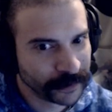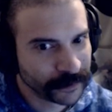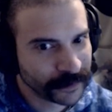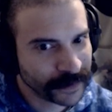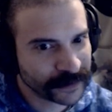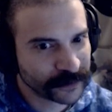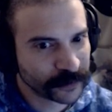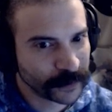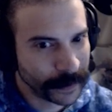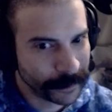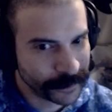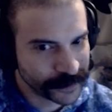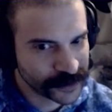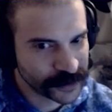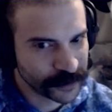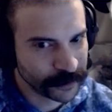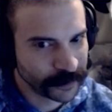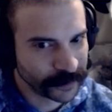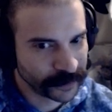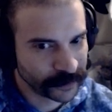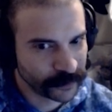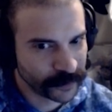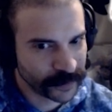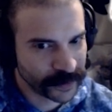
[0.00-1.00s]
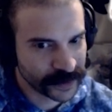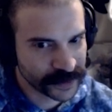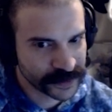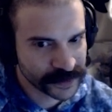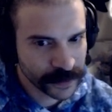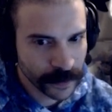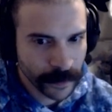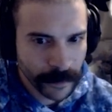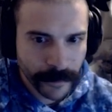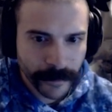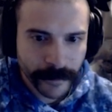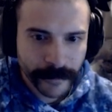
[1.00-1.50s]
That's what I'm assuming with this.
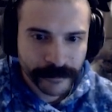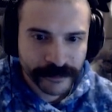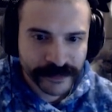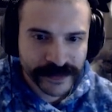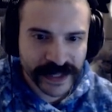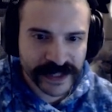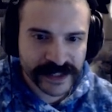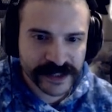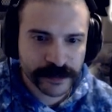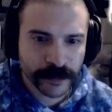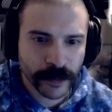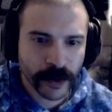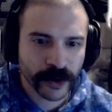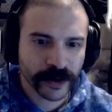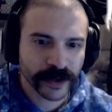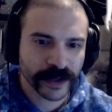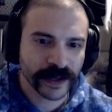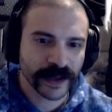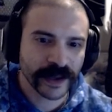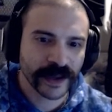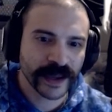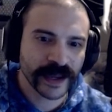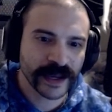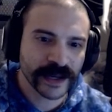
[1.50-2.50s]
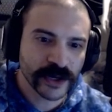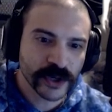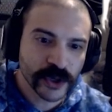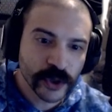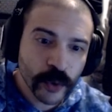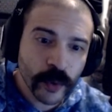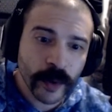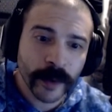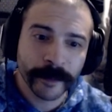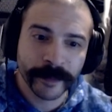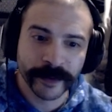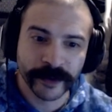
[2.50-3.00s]
Death Mark, a
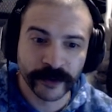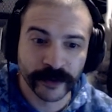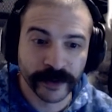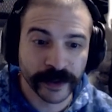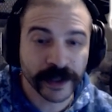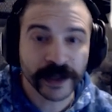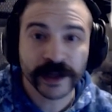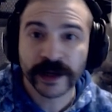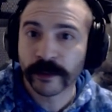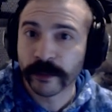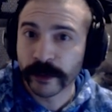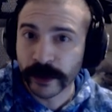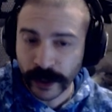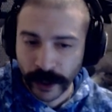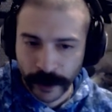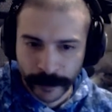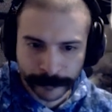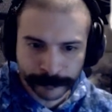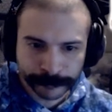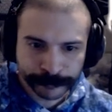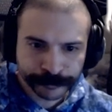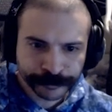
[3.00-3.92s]
new ability, here we go,